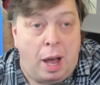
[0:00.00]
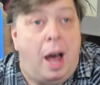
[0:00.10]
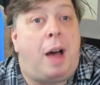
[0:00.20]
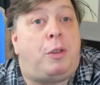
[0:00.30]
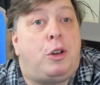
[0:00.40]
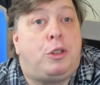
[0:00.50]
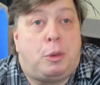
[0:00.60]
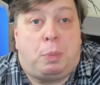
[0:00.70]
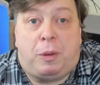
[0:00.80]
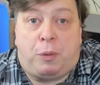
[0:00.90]
I've also
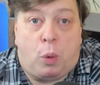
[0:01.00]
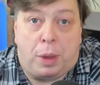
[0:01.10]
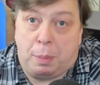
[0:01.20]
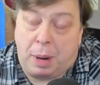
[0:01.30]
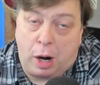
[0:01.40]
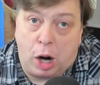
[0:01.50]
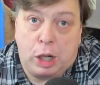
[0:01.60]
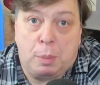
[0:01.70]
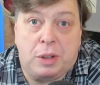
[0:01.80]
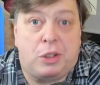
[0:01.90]
put forth my
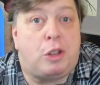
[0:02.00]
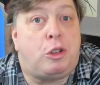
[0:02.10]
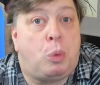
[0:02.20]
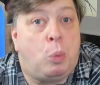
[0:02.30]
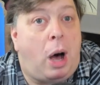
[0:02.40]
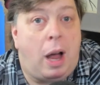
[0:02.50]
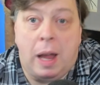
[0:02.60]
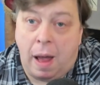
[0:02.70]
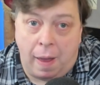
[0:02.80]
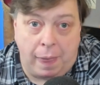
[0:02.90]
arguments as to why
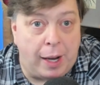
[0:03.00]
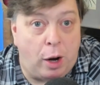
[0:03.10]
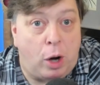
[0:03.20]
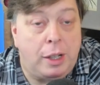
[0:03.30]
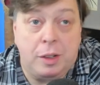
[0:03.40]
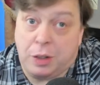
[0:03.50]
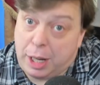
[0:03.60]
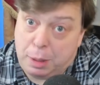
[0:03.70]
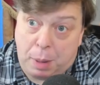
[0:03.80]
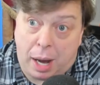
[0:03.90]
the audience
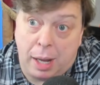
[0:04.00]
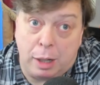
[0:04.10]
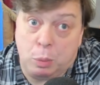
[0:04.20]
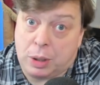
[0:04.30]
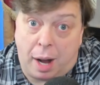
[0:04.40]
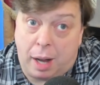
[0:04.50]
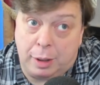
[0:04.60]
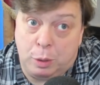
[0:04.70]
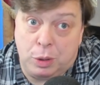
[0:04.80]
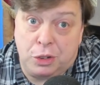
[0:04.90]
ain't buying what
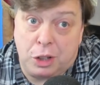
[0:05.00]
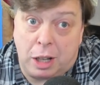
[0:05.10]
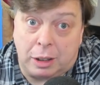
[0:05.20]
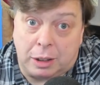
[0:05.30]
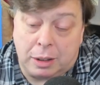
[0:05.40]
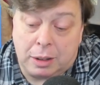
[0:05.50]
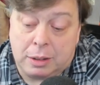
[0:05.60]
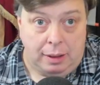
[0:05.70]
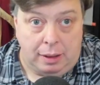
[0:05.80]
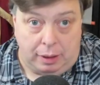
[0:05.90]
Hollywood's selling.
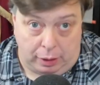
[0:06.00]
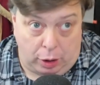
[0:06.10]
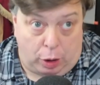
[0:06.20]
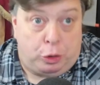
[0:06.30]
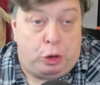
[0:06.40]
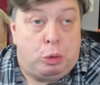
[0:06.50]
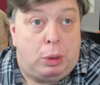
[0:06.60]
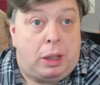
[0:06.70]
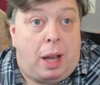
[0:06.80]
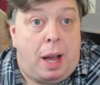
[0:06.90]
Y'all do
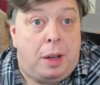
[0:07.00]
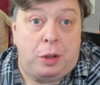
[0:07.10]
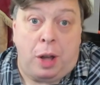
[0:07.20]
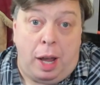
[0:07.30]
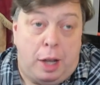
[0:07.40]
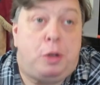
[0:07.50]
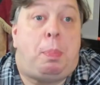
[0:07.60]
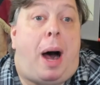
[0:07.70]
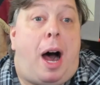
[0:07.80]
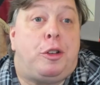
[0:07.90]
realize it's
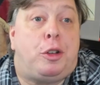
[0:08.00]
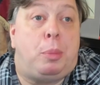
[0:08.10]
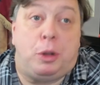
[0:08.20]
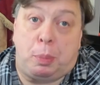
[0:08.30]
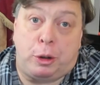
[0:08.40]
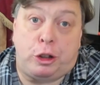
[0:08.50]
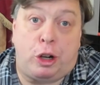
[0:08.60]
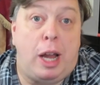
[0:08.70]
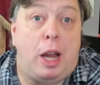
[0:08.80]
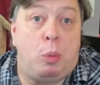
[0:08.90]
possible to
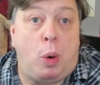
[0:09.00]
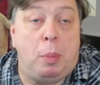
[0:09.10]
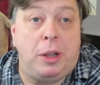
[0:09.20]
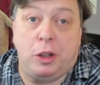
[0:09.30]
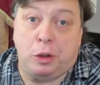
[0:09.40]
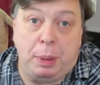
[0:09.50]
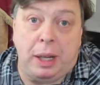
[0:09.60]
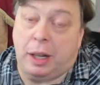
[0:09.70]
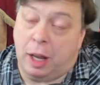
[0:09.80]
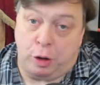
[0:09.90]
portray a woman as
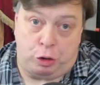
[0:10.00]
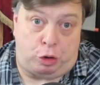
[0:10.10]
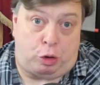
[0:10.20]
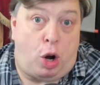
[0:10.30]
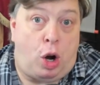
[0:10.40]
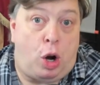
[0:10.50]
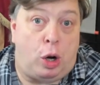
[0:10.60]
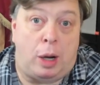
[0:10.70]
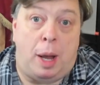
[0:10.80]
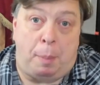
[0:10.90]
being
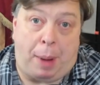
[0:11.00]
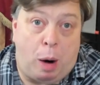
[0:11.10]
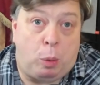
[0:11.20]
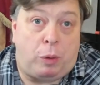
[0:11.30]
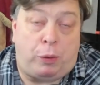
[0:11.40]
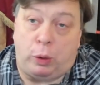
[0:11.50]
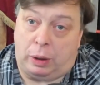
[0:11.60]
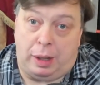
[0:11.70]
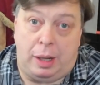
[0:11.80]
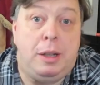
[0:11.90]
strong,
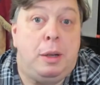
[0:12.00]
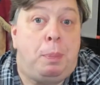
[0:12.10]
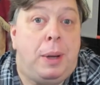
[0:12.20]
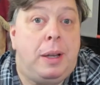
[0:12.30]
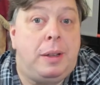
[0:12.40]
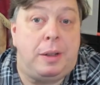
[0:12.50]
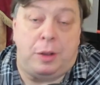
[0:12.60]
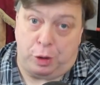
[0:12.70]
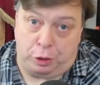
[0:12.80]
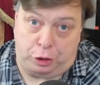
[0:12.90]
powerful,
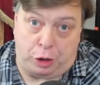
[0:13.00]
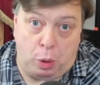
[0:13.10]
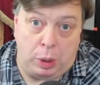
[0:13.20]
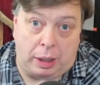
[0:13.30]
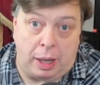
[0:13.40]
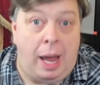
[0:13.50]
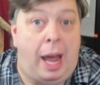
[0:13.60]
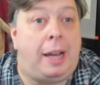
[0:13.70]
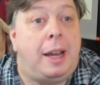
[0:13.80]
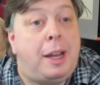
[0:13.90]
independent, stoic,
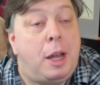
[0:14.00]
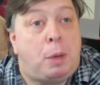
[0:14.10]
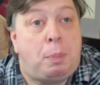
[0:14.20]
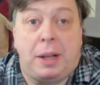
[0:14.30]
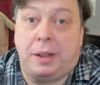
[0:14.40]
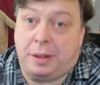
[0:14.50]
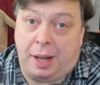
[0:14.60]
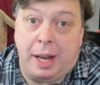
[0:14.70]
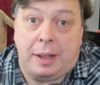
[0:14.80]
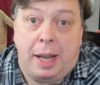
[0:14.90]
and can kick butt and
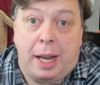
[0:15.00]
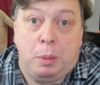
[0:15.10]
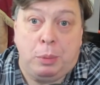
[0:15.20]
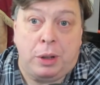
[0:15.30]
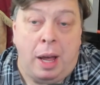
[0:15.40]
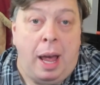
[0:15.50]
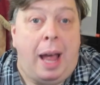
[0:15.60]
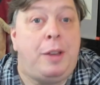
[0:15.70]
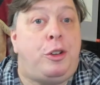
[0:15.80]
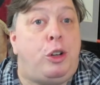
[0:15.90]
take names,
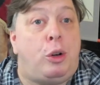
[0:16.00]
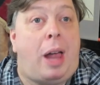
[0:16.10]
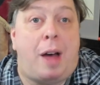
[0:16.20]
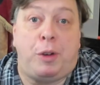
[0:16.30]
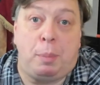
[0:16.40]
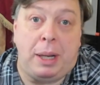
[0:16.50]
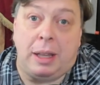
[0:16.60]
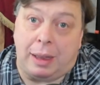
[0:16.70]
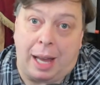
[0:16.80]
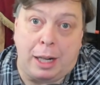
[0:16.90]
and still have her be
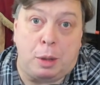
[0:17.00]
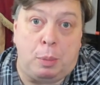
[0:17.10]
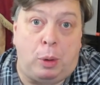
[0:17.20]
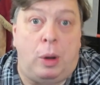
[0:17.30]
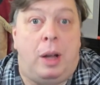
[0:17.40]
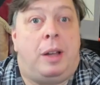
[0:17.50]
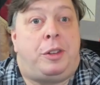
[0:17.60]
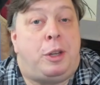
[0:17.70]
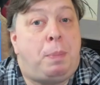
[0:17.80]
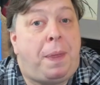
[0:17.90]
likable,
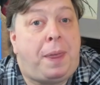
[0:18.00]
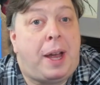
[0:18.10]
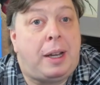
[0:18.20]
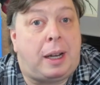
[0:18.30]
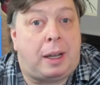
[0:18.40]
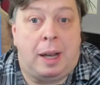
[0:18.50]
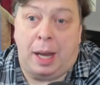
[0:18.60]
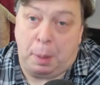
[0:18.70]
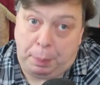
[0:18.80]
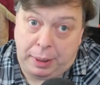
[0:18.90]
sympathetic,
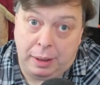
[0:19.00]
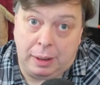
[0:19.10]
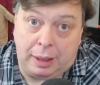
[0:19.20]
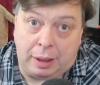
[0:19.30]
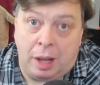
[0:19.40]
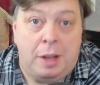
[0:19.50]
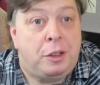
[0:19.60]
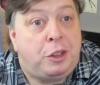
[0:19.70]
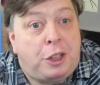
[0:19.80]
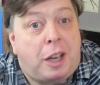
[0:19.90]
appealing,
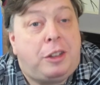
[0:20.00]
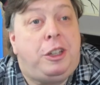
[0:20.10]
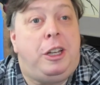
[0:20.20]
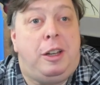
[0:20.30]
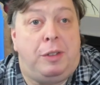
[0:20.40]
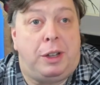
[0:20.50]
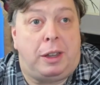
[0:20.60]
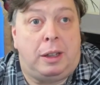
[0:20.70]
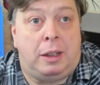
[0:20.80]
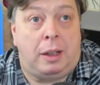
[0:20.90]
sexy even.
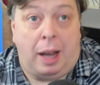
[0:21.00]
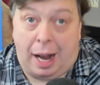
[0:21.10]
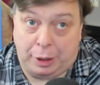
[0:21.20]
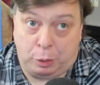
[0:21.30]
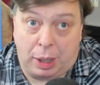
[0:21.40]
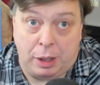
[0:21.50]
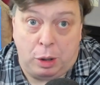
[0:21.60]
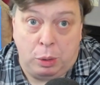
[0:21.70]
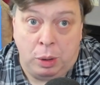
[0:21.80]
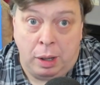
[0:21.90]
How do I
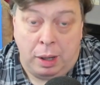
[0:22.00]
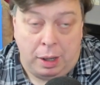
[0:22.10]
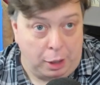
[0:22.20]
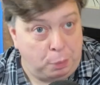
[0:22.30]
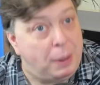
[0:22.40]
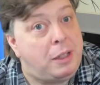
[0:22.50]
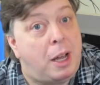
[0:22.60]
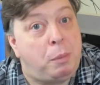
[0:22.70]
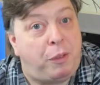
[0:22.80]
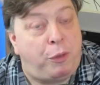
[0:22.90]
know? It's been
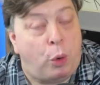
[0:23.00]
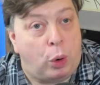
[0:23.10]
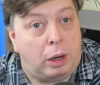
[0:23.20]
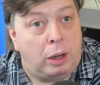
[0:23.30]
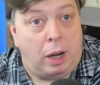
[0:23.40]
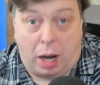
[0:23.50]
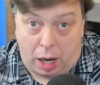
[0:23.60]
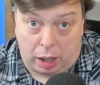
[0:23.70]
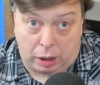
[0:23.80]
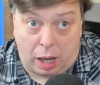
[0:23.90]
done before.
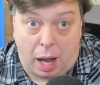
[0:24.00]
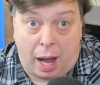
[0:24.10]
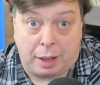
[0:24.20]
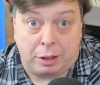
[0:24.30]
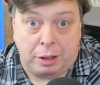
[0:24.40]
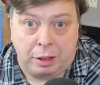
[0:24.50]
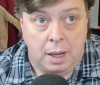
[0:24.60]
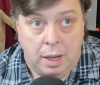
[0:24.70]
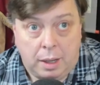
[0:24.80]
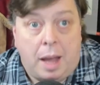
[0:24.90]
A lot.
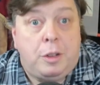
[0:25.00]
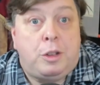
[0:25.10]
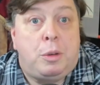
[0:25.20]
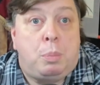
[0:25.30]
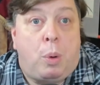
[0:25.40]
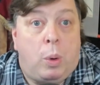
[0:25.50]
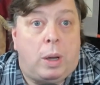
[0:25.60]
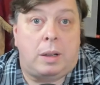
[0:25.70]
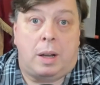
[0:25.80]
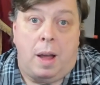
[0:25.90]
Case in
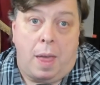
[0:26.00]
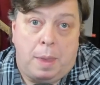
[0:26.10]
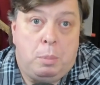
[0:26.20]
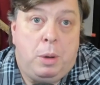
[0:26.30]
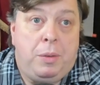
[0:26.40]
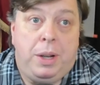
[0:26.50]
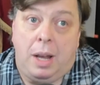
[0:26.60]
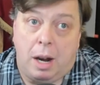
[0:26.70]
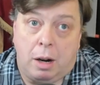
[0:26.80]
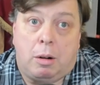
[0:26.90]
point, the movie
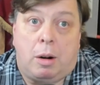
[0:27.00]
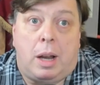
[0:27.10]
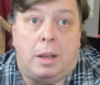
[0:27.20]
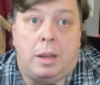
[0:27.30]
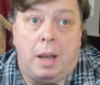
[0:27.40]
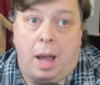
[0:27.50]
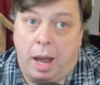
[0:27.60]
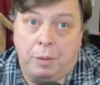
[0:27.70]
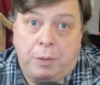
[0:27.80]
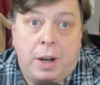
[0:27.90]
Arahan,
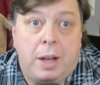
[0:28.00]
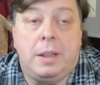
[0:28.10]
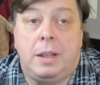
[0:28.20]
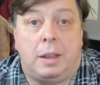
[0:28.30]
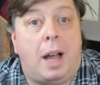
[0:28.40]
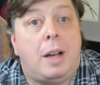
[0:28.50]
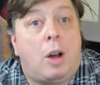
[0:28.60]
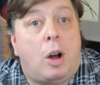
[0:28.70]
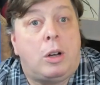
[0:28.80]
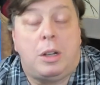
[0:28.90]
a fun,
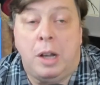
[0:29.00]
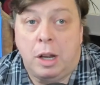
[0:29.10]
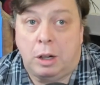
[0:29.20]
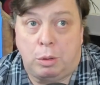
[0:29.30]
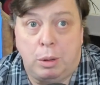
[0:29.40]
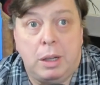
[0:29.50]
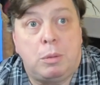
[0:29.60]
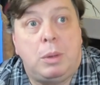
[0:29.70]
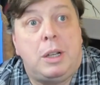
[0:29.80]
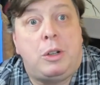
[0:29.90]
lighthearted
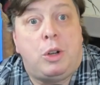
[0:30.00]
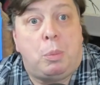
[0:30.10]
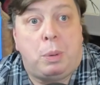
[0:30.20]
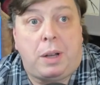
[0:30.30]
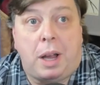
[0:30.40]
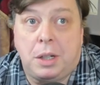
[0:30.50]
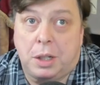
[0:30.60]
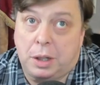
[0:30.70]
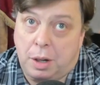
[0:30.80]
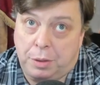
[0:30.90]
Korean
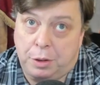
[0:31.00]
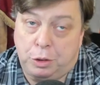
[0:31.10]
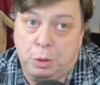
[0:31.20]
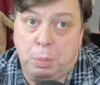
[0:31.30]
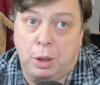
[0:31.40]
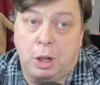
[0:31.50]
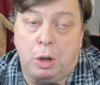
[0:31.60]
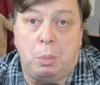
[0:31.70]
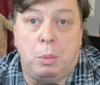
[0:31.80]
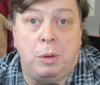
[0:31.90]
reinterpretation of the
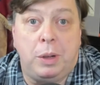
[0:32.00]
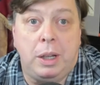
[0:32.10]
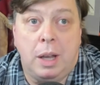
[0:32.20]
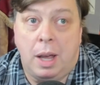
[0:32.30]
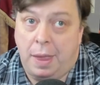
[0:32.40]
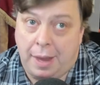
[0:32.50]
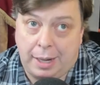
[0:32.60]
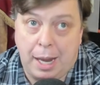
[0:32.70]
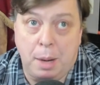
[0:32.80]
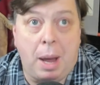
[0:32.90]
superhero movie that
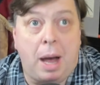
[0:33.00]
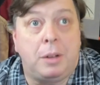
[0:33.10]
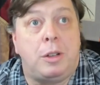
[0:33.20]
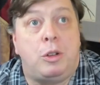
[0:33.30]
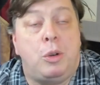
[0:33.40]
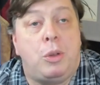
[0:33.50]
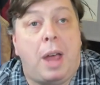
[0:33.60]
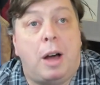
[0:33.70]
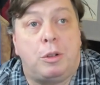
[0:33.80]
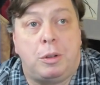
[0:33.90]
came out in
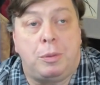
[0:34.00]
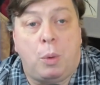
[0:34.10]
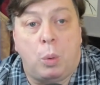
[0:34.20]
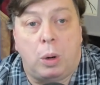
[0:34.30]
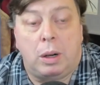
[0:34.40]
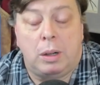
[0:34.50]
2004.